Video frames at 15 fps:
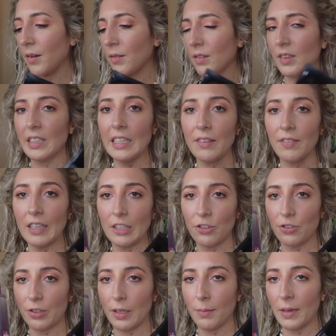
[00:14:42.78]
leave-in
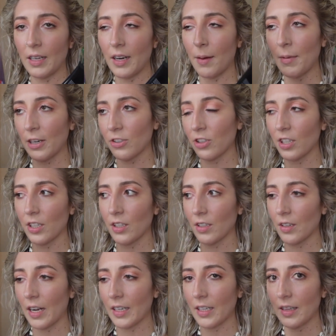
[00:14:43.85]
treatment.
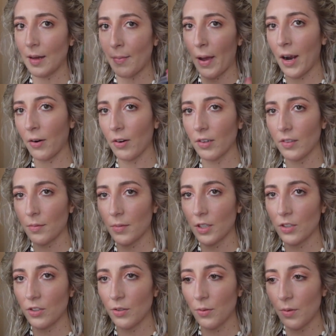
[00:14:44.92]
I did that backwards. I'm
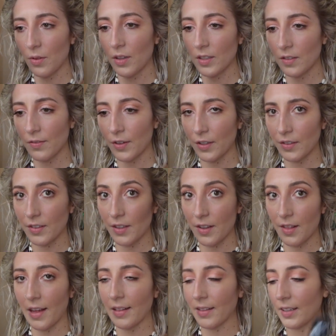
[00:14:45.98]
going to do this first,
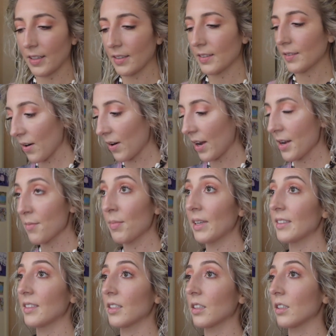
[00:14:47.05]
then this. Now I am
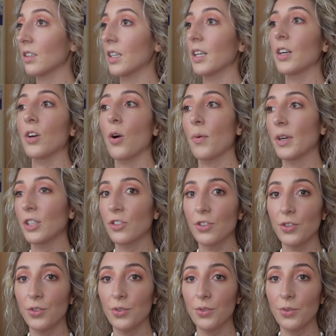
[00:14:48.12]
basically going
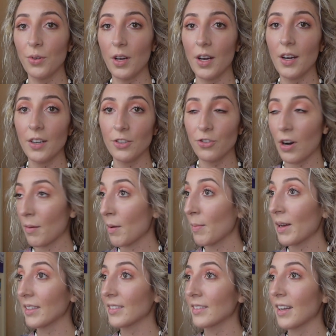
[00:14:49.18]
to try my
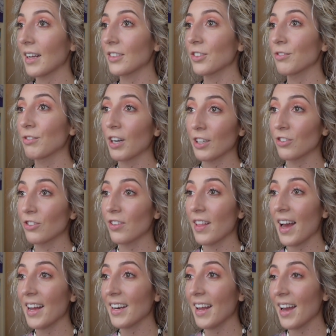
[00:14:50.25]
best not to touch
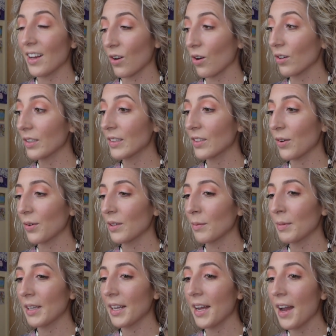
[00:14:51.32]
that at all. It's going to
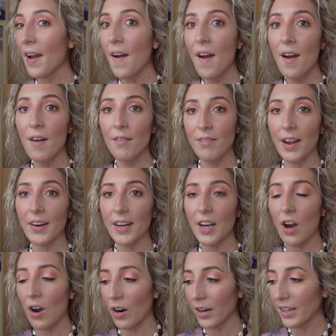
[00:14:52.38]
be very
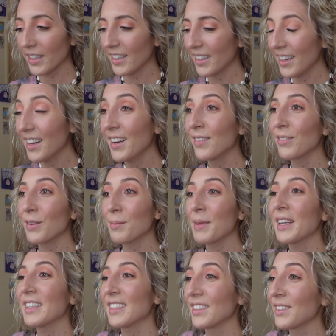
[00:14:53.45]
hard. for
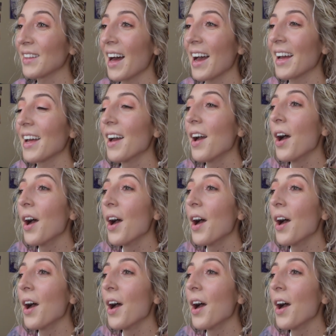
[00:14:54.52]
me to do that.